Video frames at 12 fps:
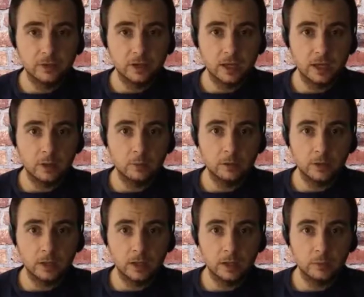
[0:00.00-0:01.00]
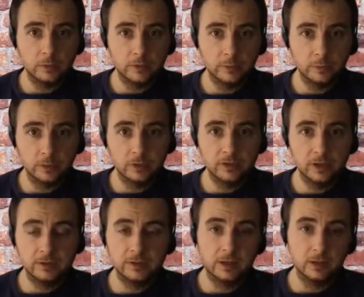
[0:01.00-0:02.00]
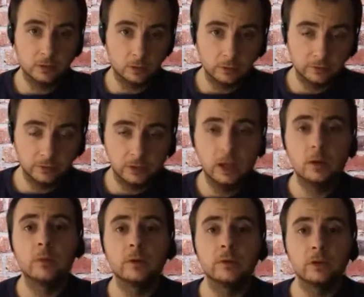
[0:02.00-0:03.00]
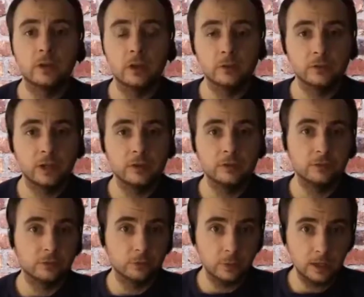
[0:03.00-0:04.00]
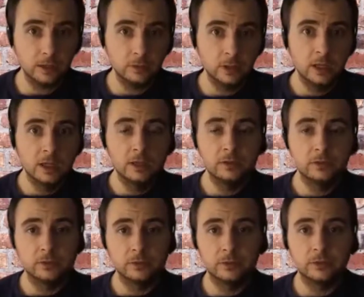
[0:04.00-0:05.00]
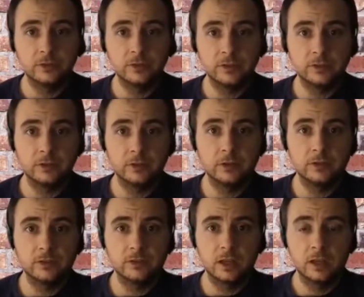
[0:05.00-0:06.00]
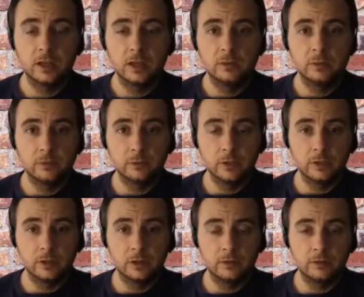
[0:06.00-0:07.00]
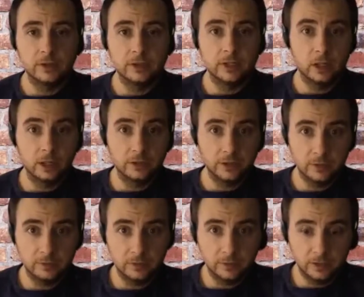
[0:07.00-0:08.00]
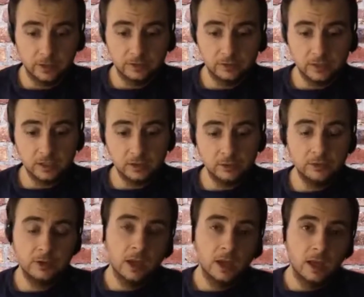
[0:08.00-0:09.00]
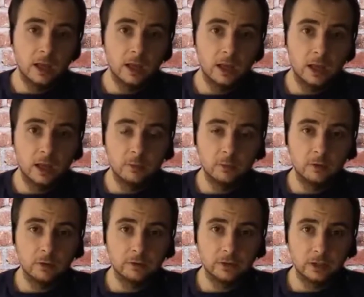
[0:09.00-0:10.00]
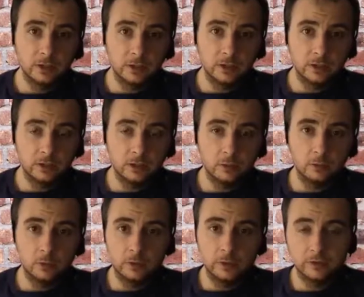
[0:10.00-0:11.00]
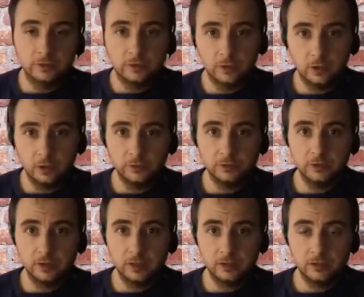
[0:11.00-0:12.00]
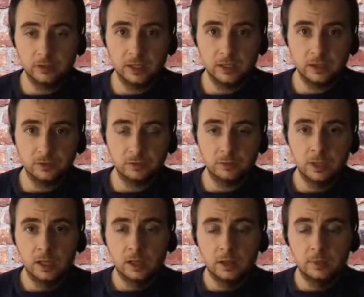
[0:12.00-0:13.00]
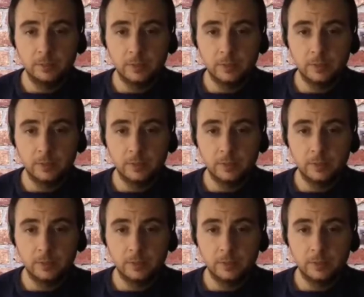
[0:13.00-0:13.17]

just to help with the process. That can often help with negotiation as well, to sort of suggest that we've already got funding lined up for these deals. We're obviously looking a lot more into the costs at this stage, and